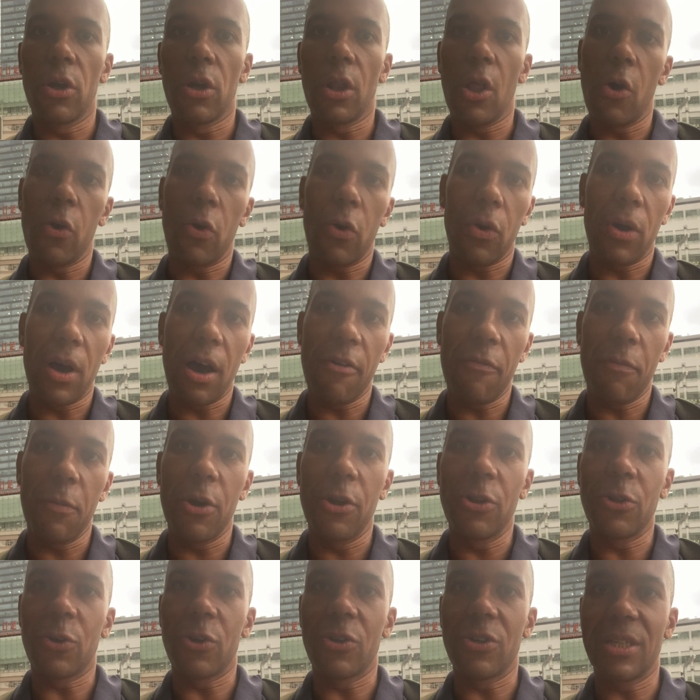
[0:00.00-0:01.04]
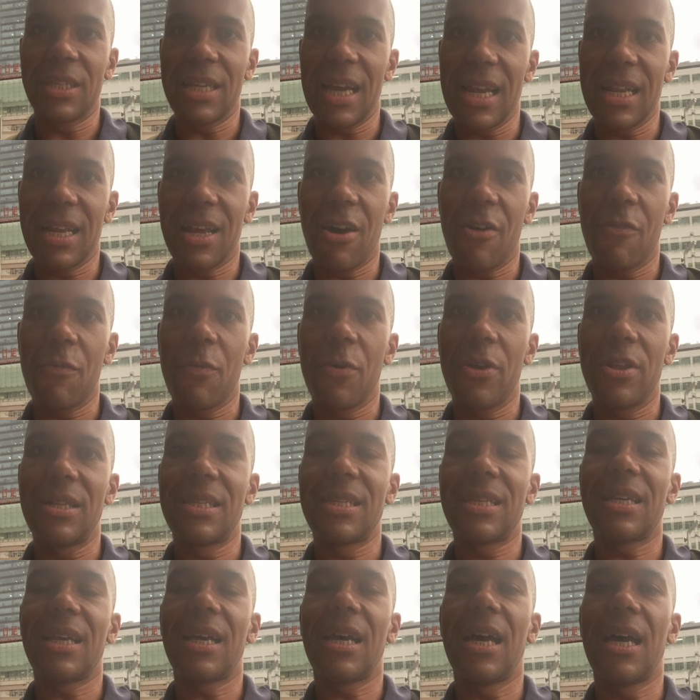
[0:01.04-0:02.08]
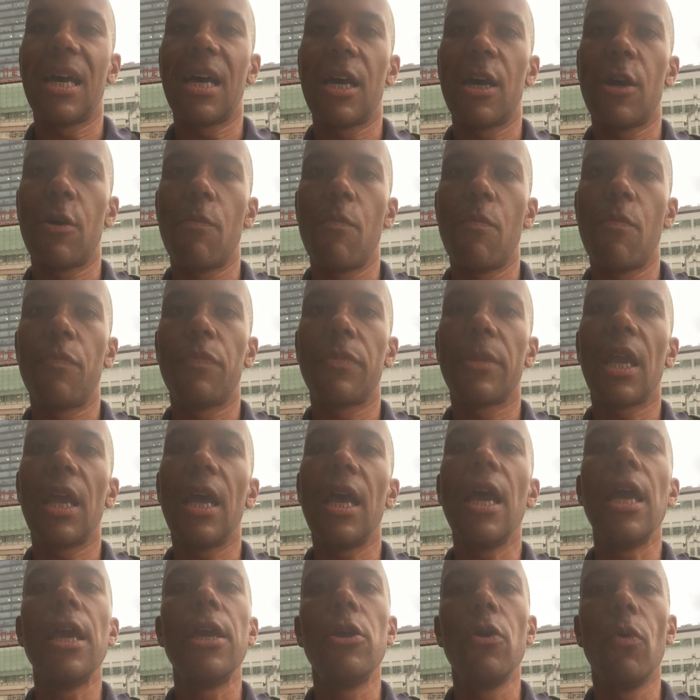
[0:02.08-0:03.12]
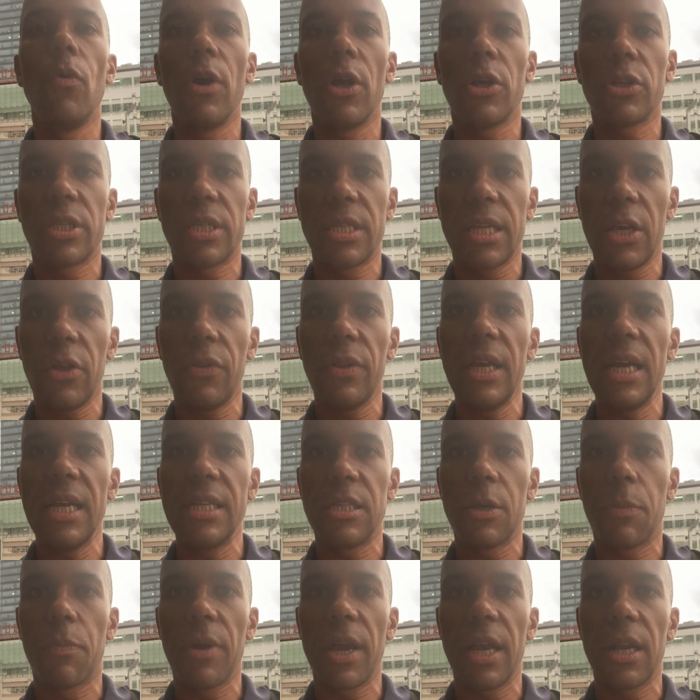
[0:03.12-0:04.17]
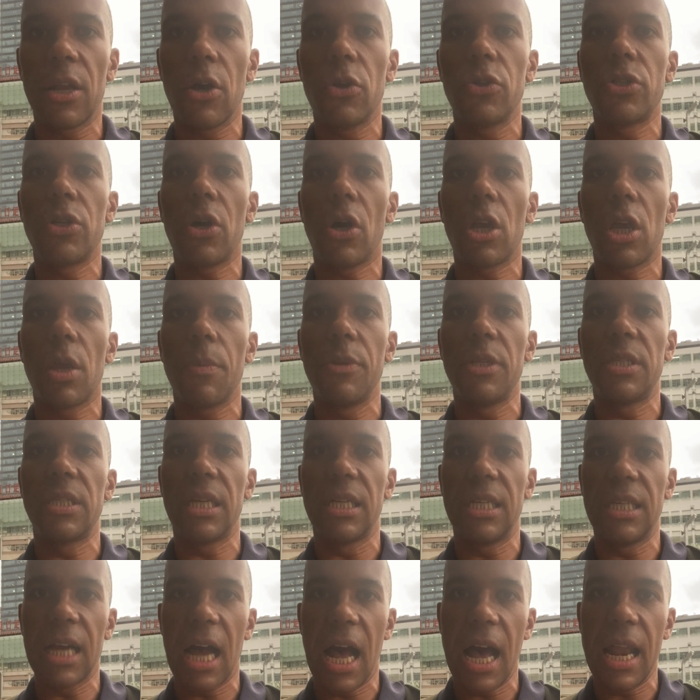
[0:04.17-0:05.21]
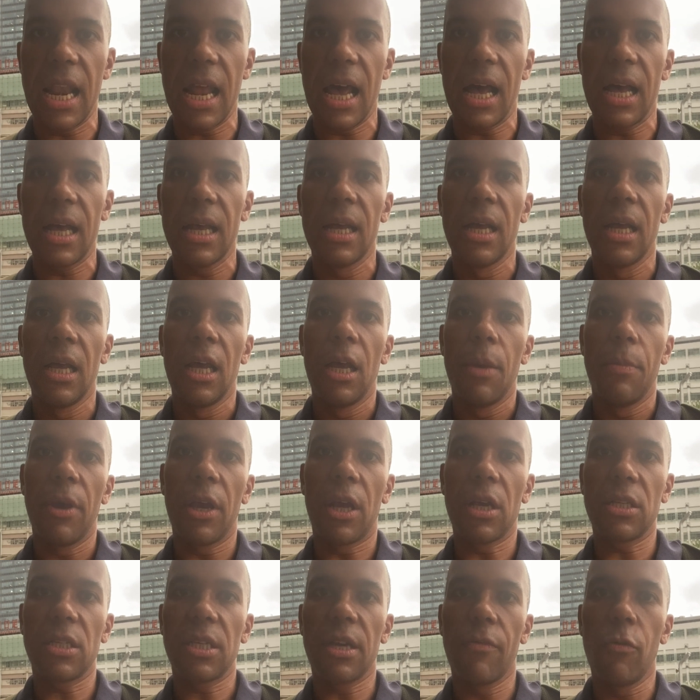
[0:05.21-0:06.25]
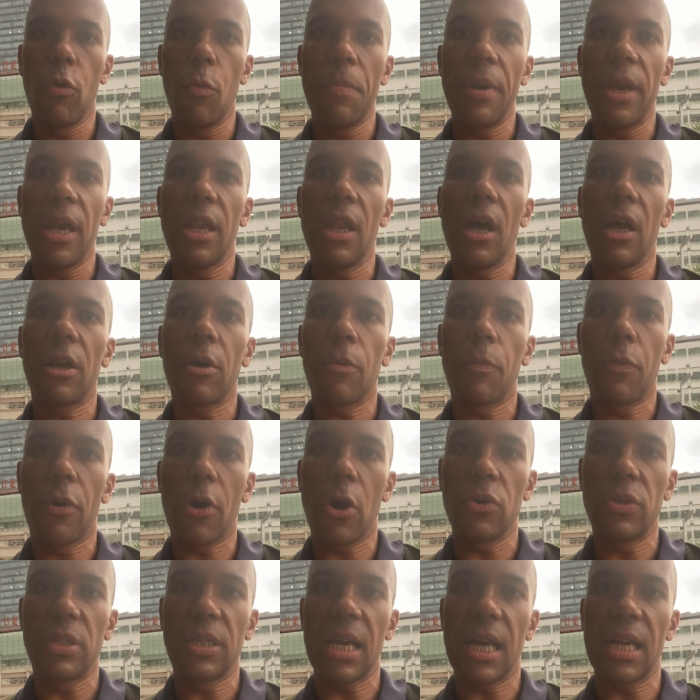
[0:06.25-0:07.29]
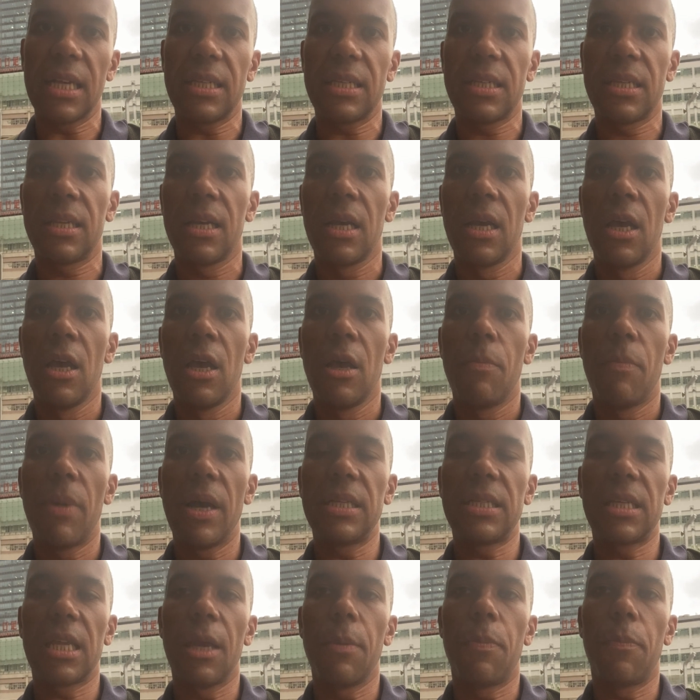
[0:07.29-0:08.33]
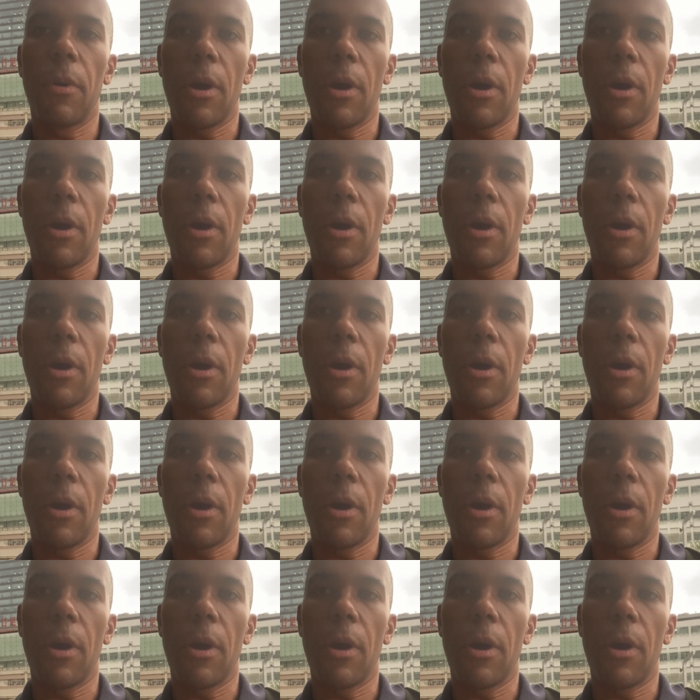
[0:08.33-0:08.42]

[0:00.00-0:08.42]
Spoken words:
local government or your state government, you will still need to bring those documents to China, because there would be another process, basically